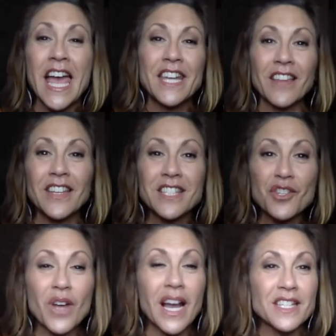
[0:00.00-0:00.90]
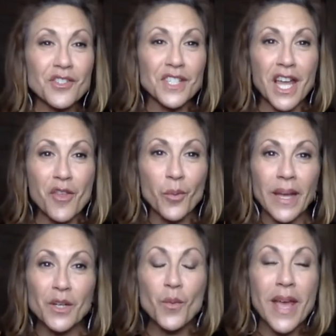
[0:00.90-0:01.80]
Now listen, you guys, there's another way
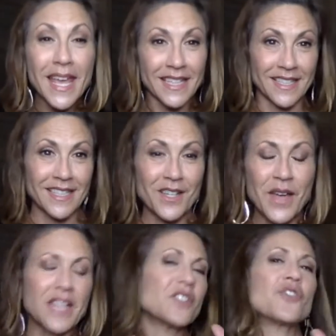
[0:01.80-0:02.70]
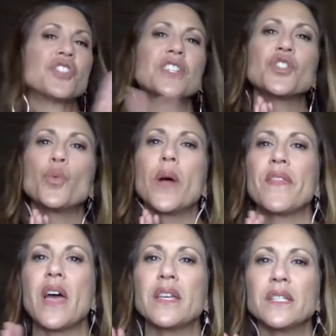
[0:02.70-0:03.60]
to win. Okay, so she's the one
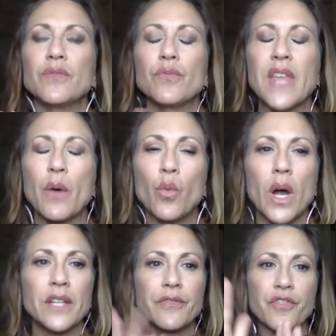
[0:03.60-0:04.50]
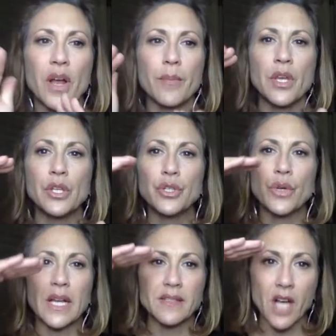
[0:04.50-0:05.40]
that won from, you
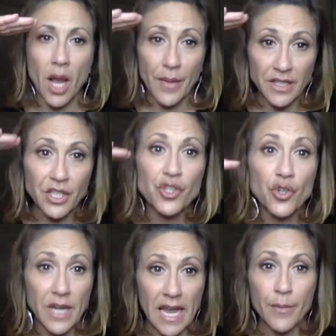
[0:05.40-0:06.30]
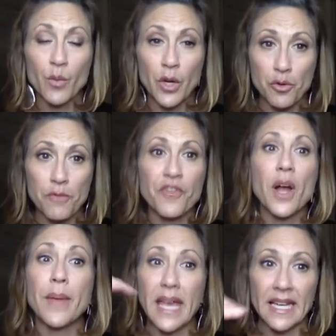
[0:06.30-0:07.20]
guys commented your name and where you were
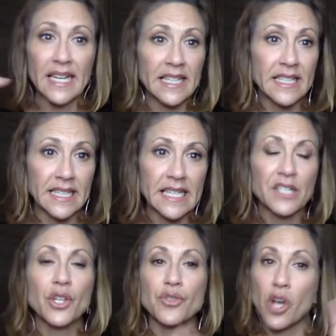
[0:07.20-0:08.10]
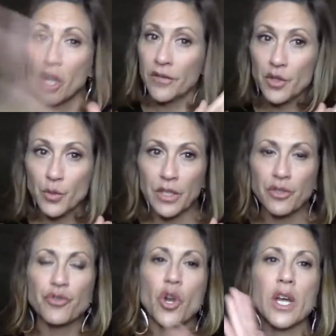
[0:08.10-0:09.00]
from and tic-tac-toes. All those went into
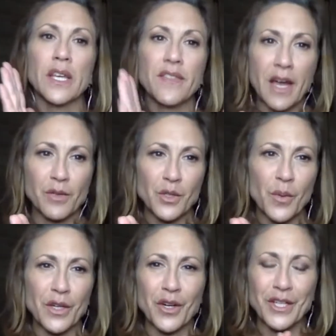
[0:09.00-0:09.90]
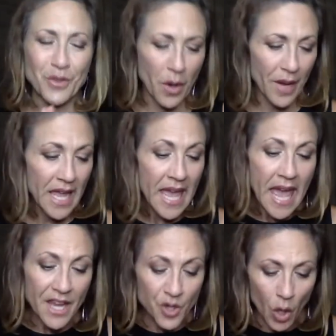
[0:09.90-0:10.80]
a drawing. That was the winner, is Norma.
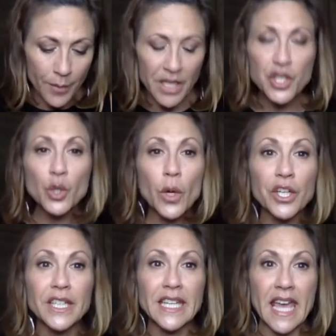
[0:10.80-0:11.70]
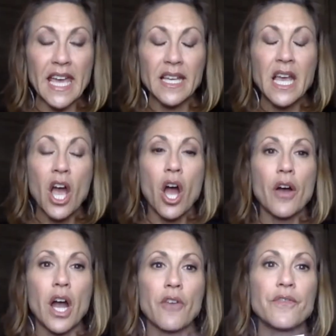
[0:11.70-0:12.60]
And Norma, you are going to get
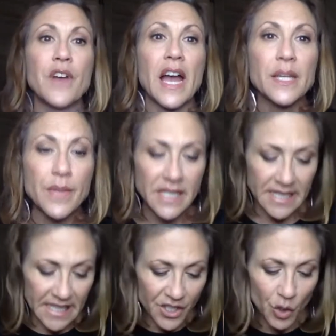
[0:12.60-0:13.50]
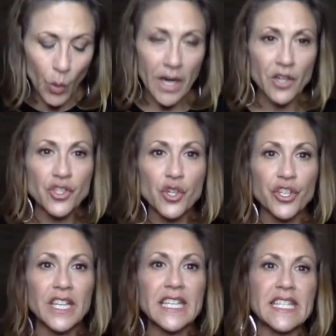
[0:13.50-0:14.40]
our vitamin C squares. You're
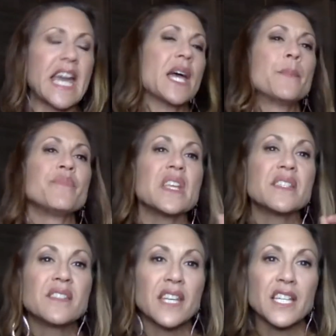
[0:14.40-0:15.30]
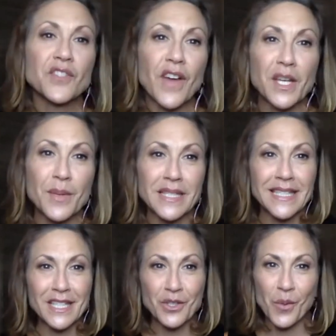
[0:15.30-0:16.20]
going to get 6 vitamin
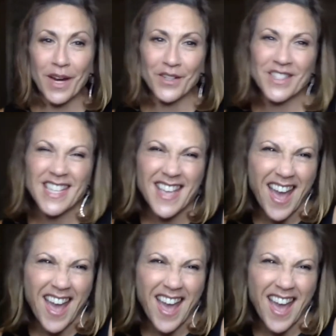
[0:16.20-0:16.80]
C squares.